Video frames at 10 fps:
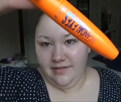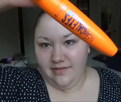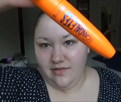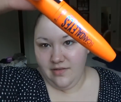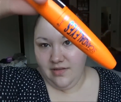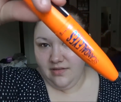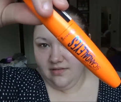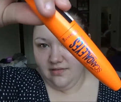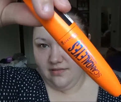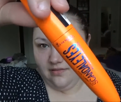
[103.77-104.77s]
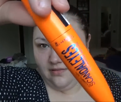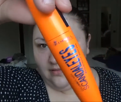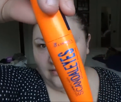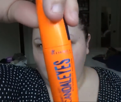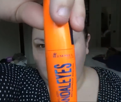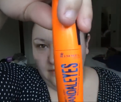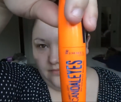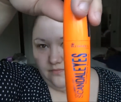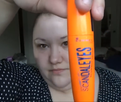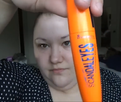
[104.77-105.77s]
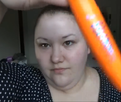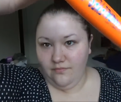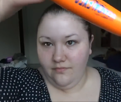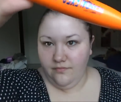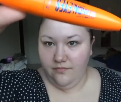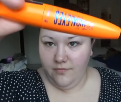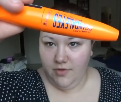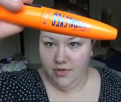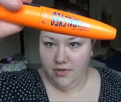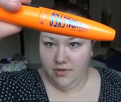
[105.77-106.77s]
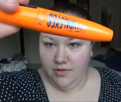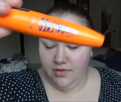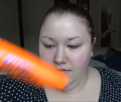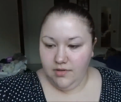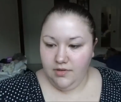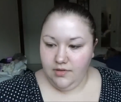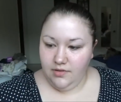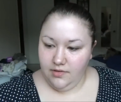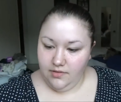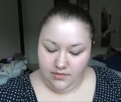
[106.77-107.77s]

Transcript: Nobody speaks.